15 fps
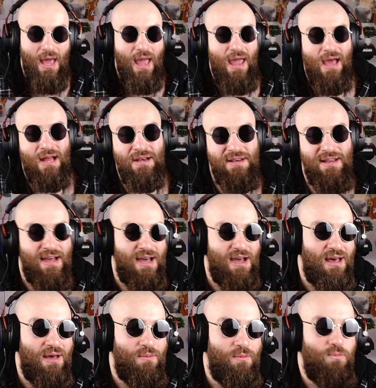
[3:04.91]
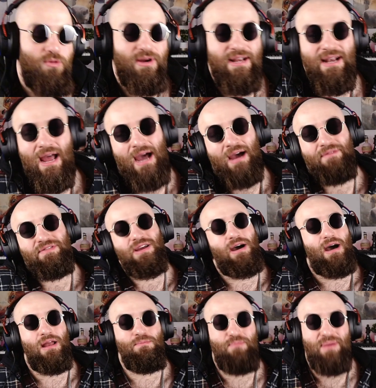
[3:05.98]
and we're gonna have to
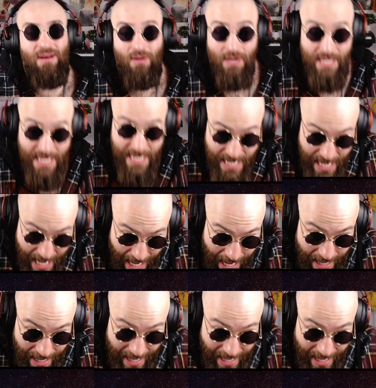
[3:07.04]
unpin our king.